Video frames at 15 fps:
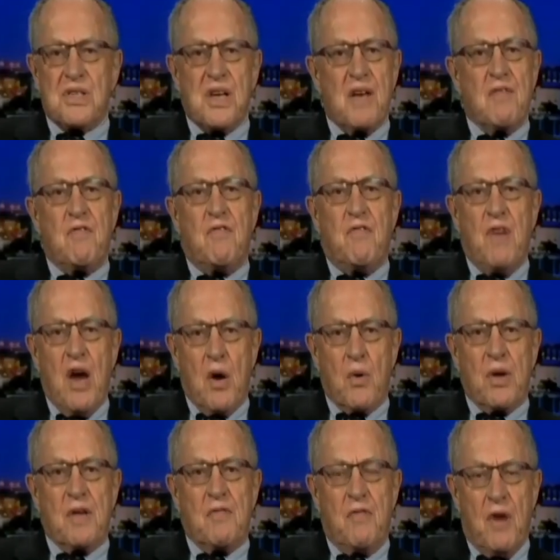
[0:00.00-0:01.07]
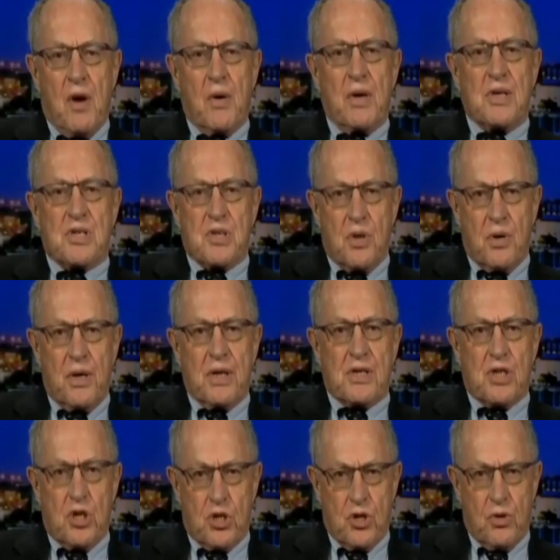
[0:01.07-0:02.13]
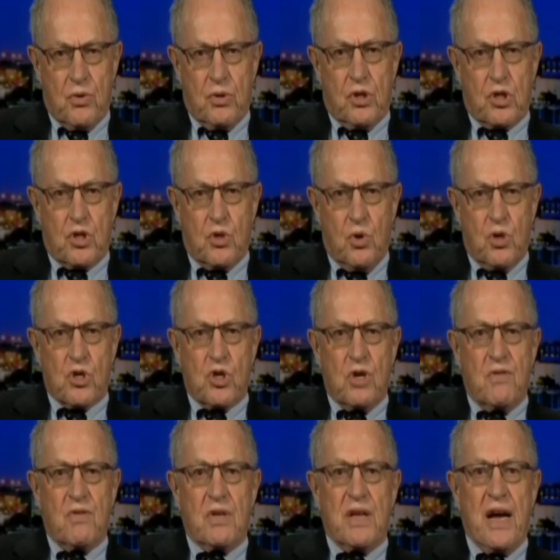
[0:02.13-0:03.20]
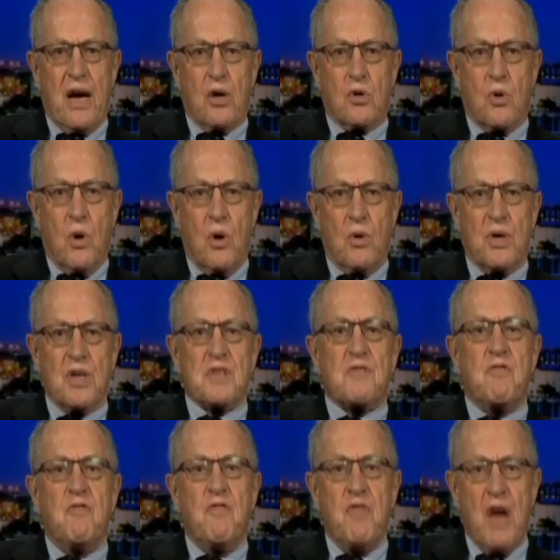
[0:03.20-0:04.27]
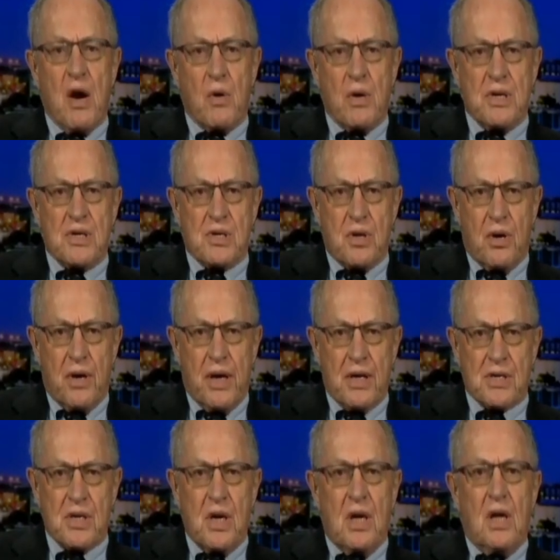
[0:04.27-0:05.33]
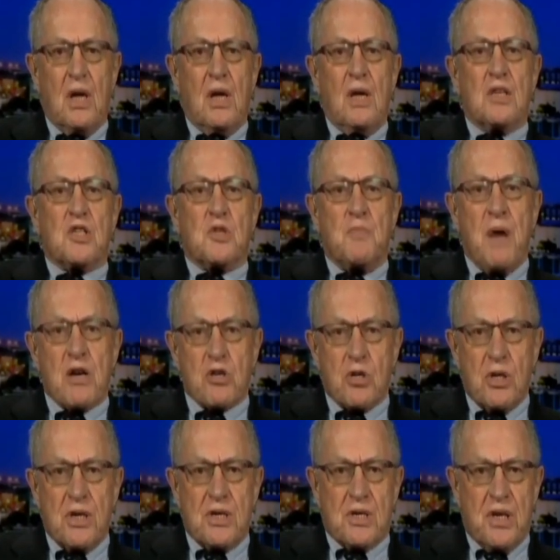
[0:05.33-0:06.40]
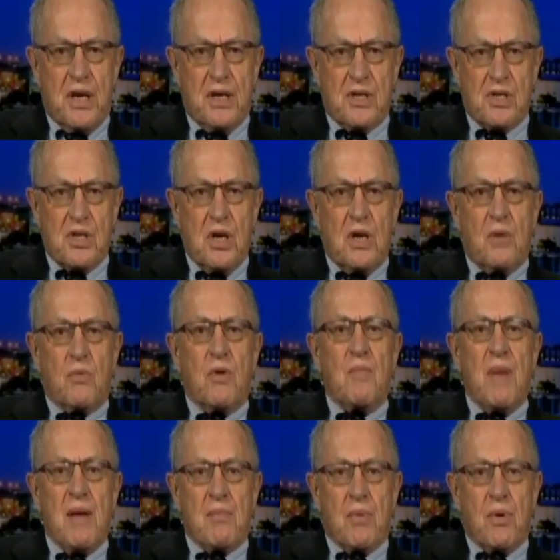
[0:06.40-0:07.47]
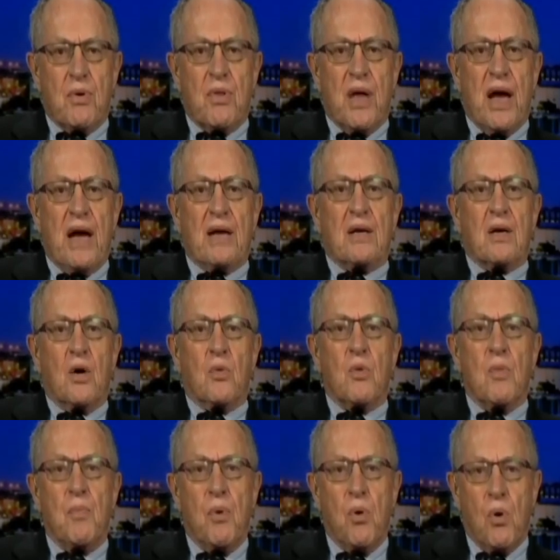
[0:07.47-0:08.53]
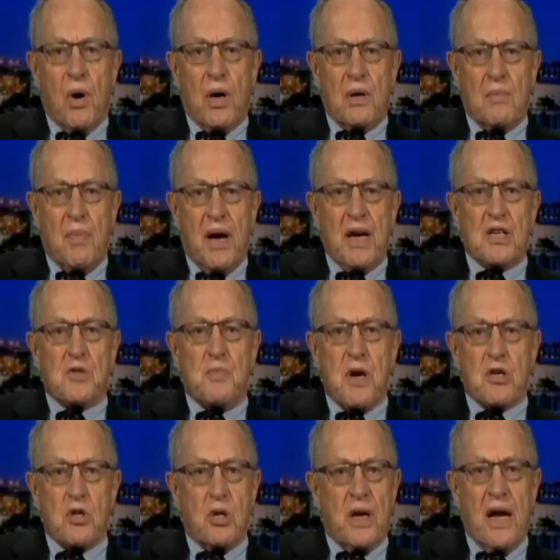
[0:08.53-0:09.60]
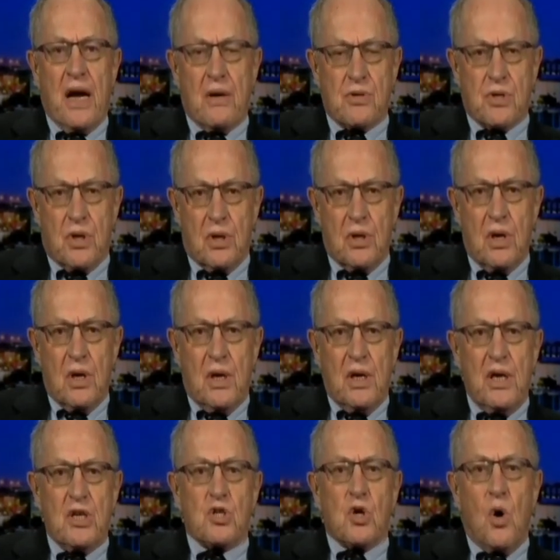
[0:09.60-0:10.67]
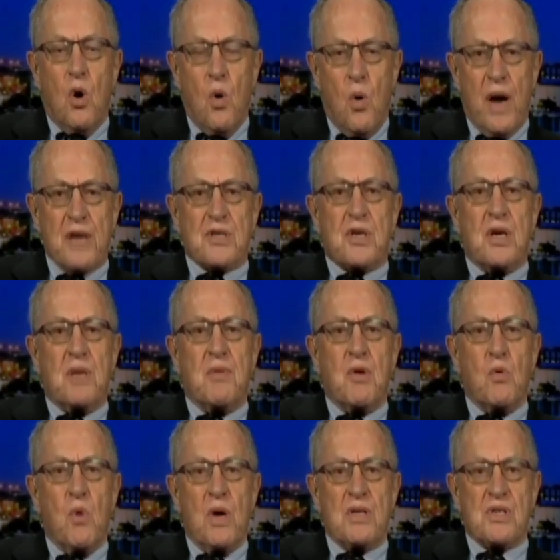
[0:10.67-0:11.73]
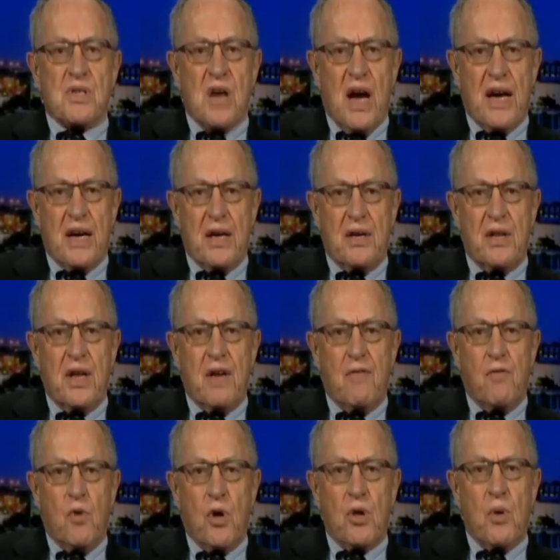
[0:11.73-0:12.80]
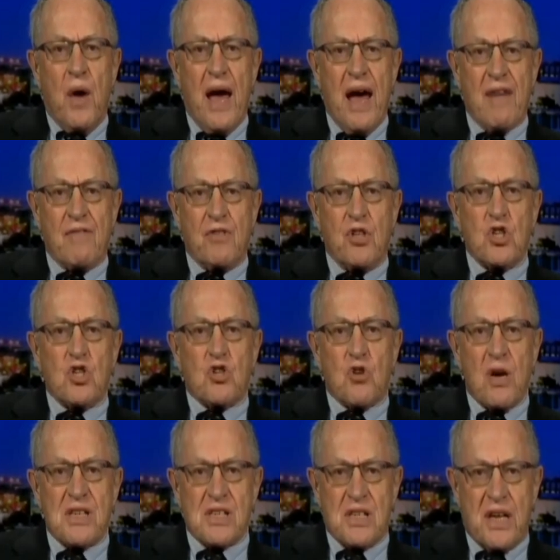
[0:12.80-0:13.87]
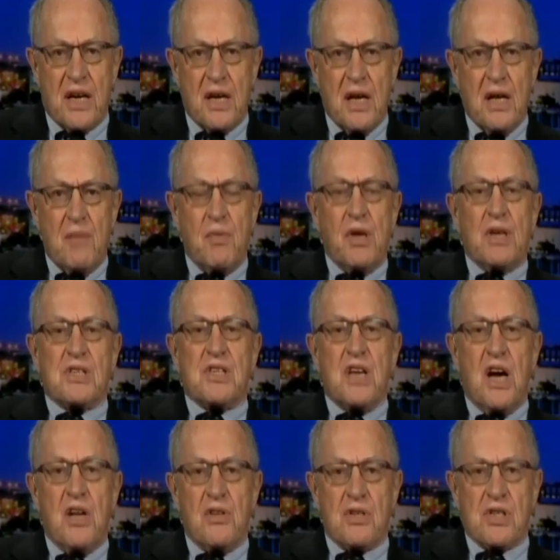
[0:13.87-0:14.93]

is a very, very serious issue. The distortion of the doubt quote is very serious, especially since, remember, that a report by a special counsel is always going to be one-sided. Therefore, you have to trust it, because the other